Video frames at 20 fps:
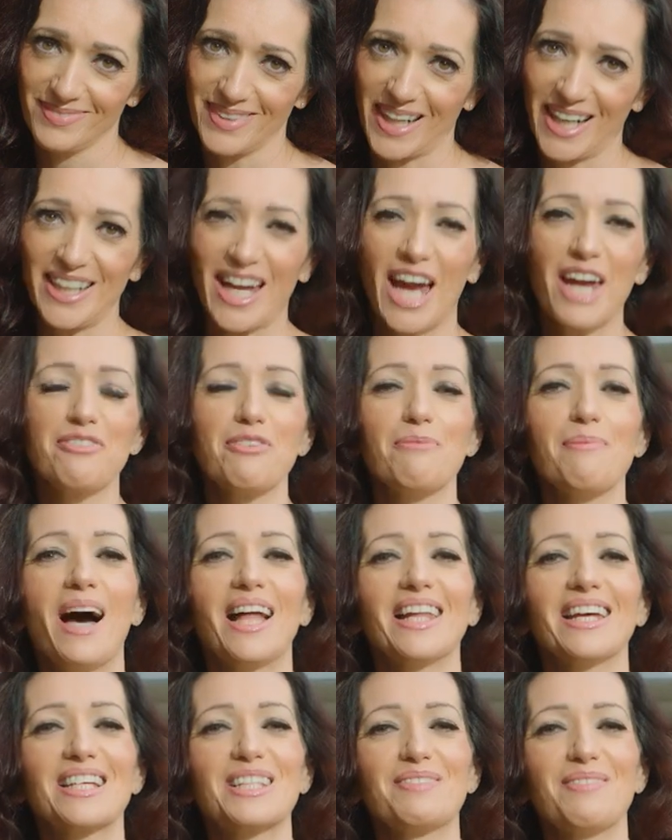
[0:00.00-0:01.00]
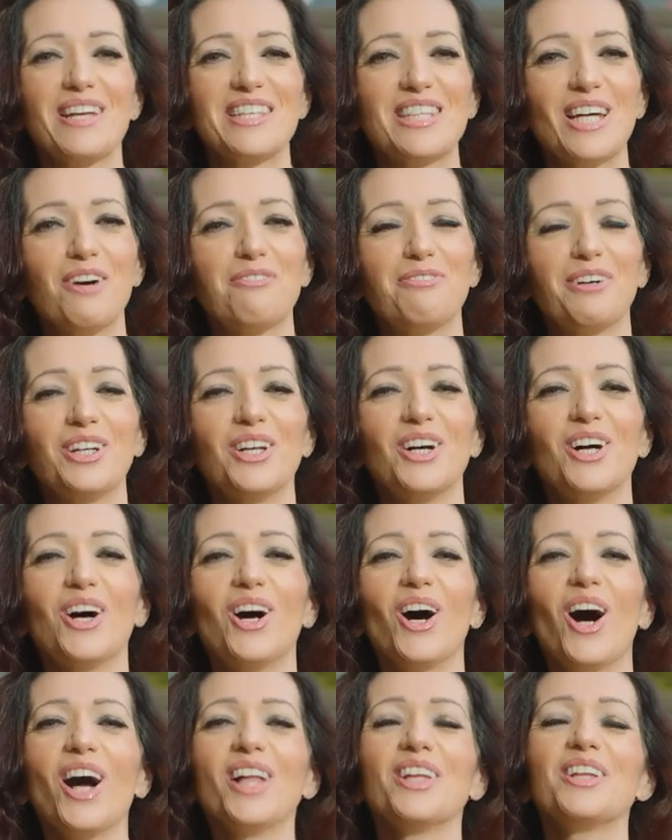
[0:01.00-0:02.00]
And now from Alex, myself and
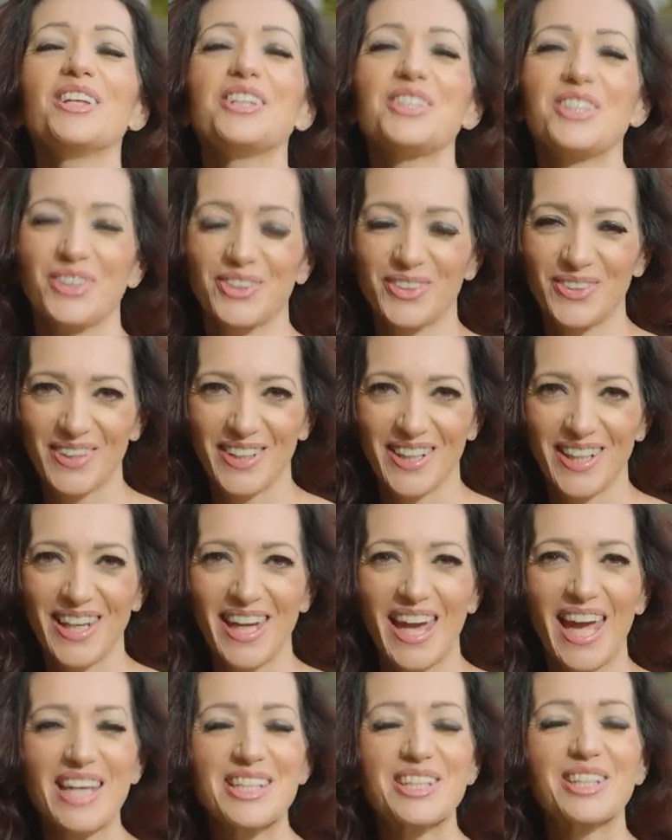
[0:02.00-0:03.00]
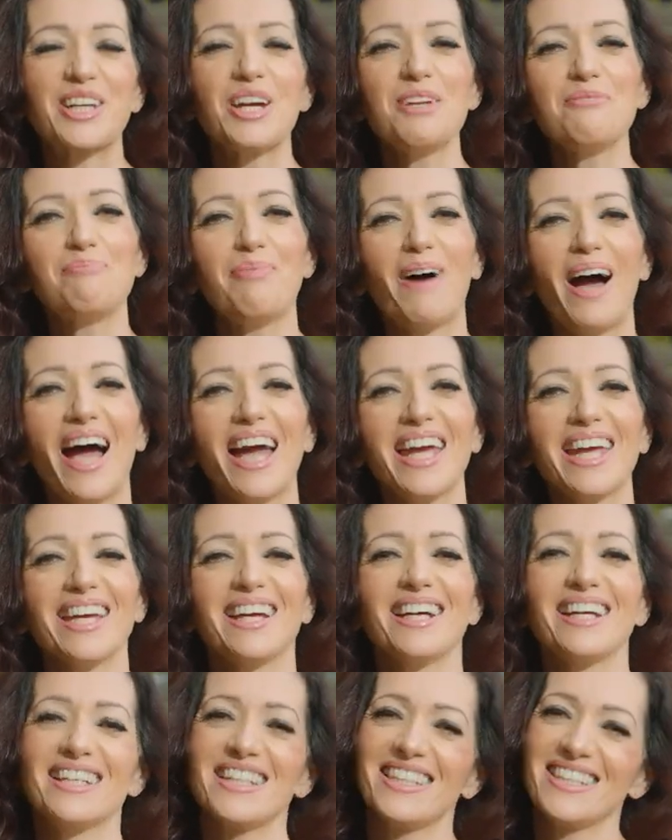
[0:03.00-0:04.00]
all at the show, it's goodbye,
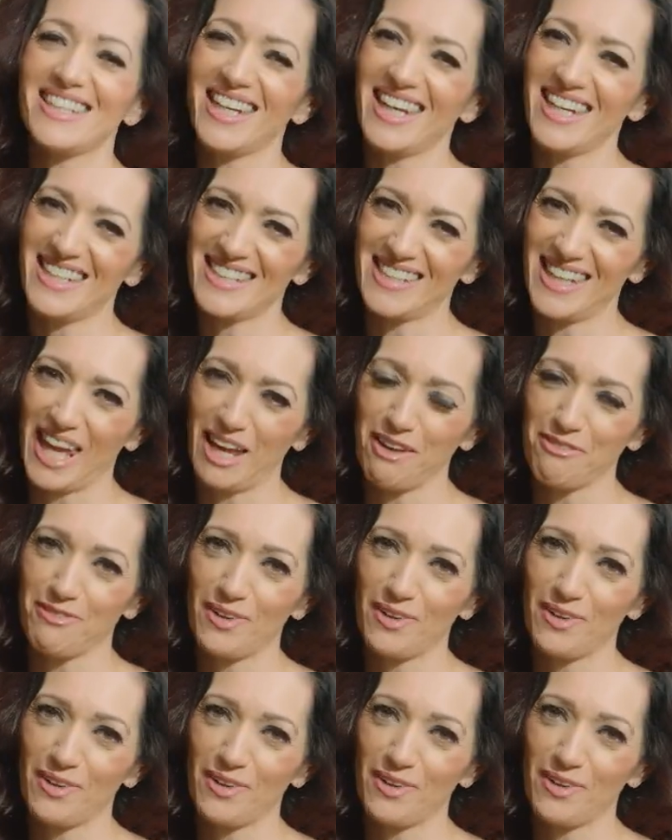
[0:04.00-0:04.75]
stay safe,